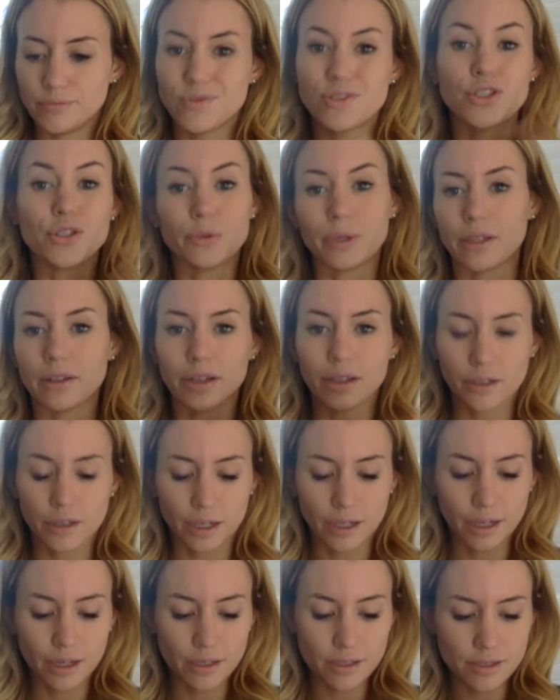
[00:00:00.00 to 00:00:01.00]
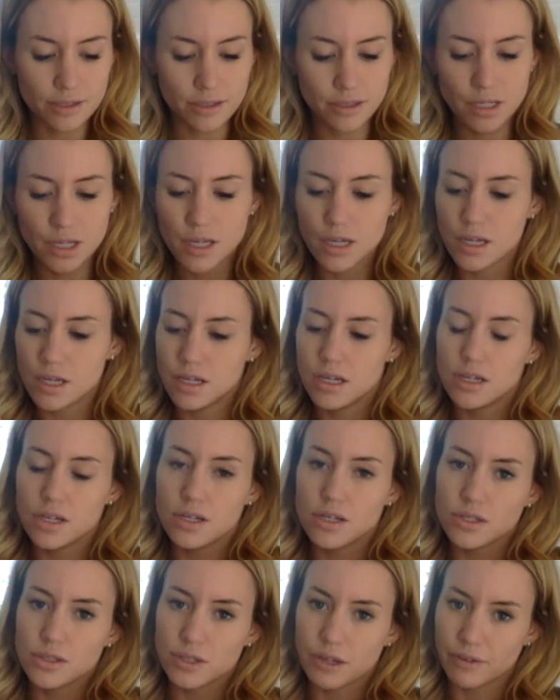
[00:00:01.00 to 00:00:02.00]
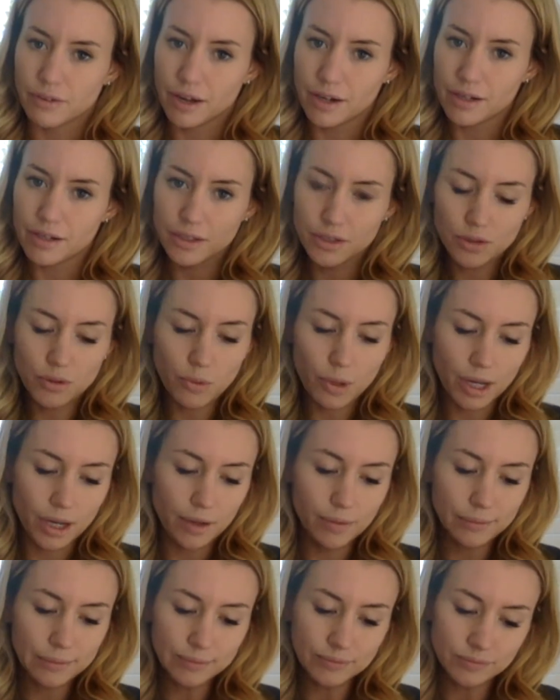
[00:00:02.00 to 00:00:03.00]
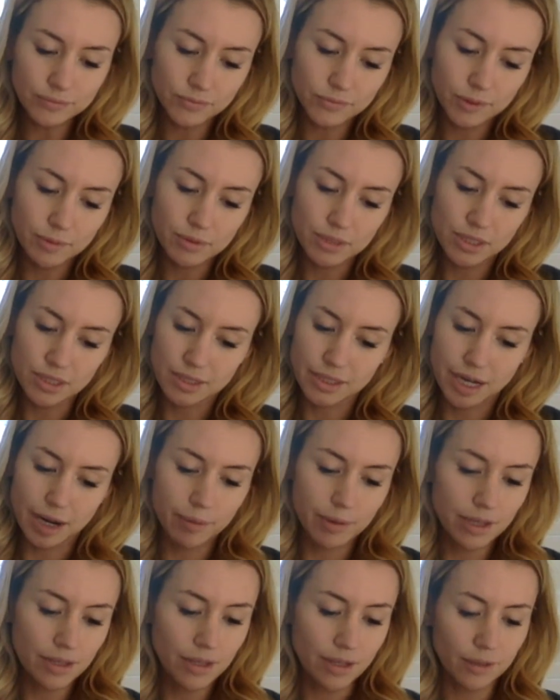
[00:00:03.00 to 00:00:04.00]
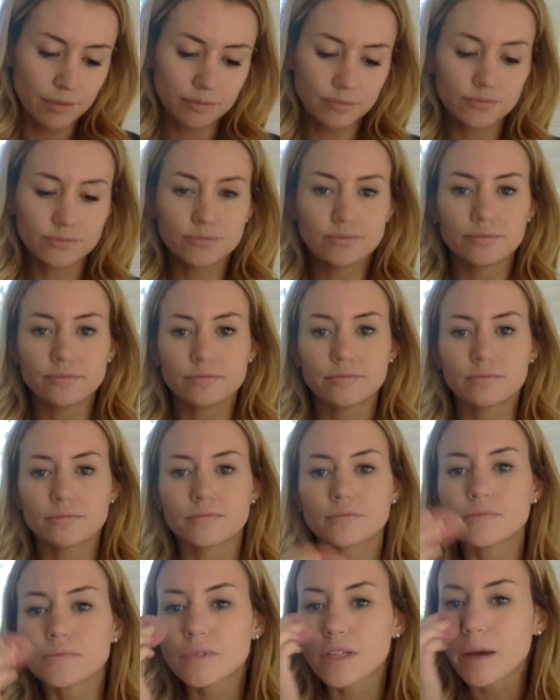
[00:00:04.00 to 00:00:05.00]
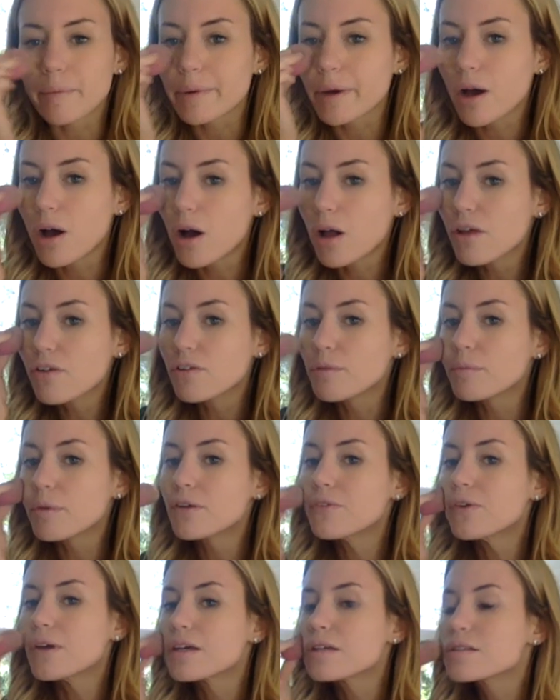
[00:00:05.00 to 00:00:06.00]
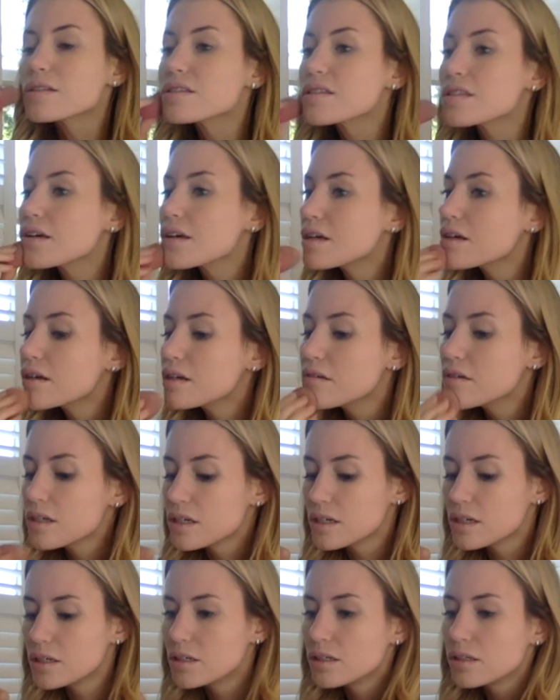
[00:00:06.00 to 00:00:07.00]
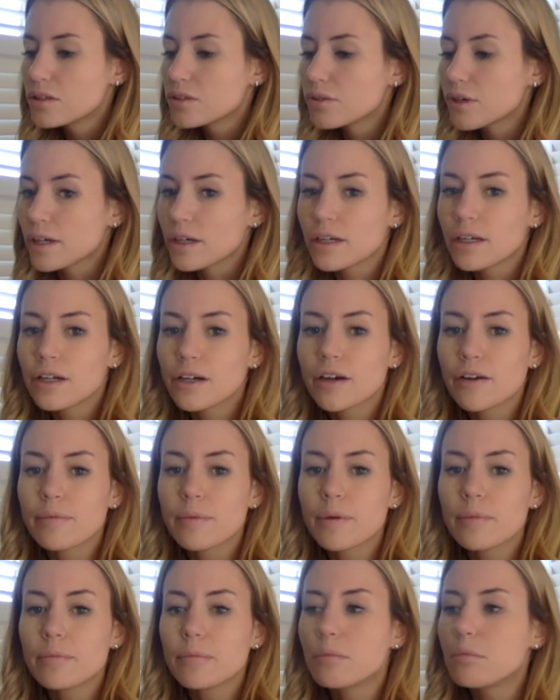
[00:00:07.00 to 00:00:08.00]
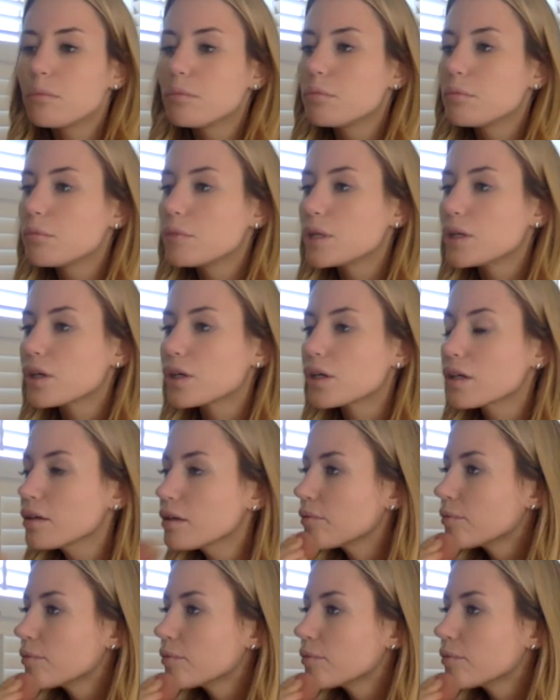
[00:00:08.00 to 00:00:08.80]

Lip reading: dewy look, I guess. So I got it a little wet. I'm just going to dab it in there. Dab it all over my face. Right here I have my mirror.